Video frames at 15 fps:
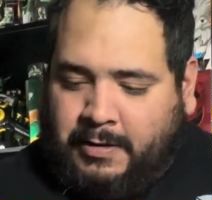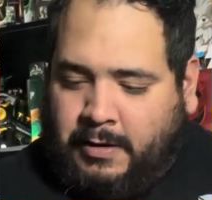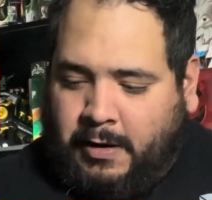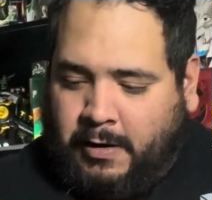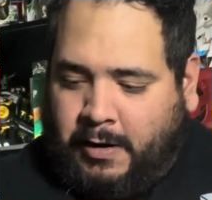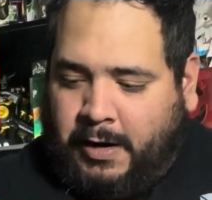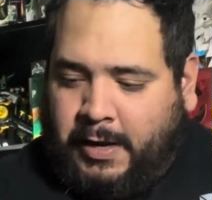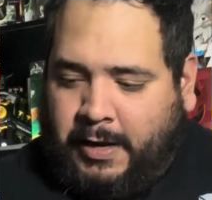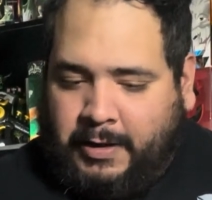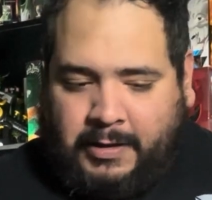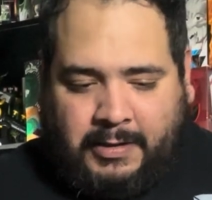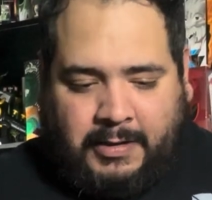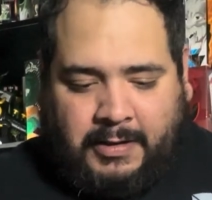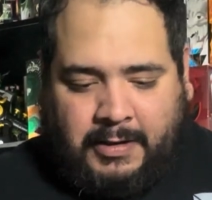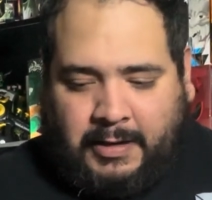All right,
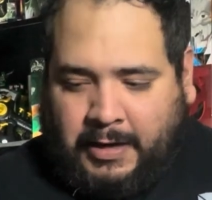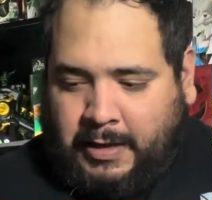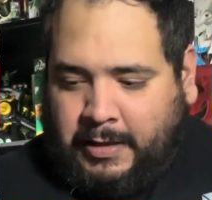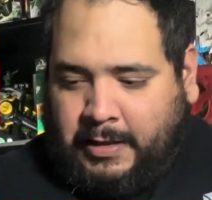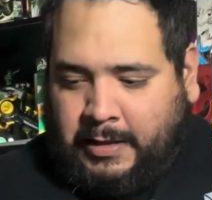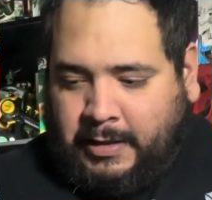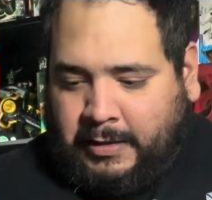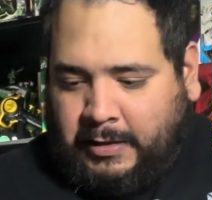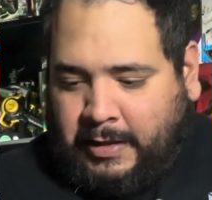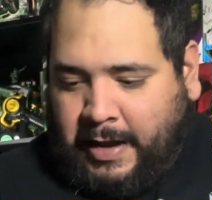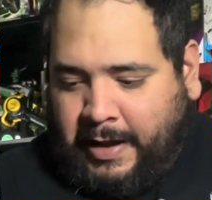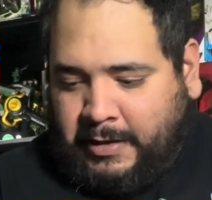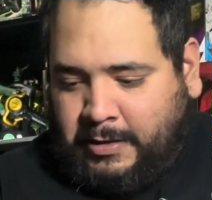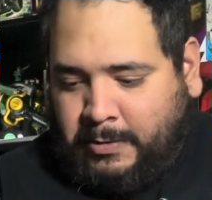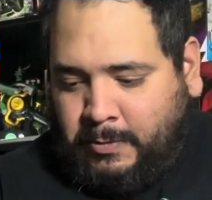and then the
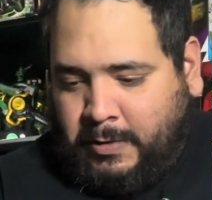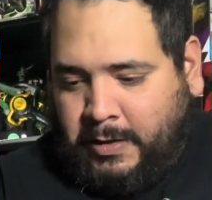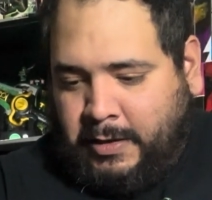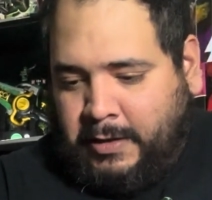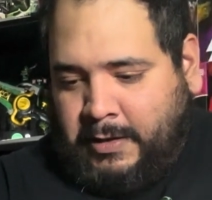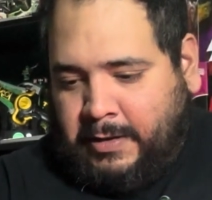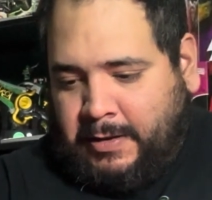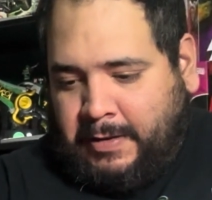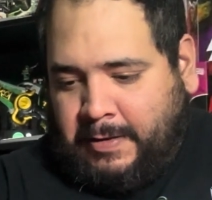last one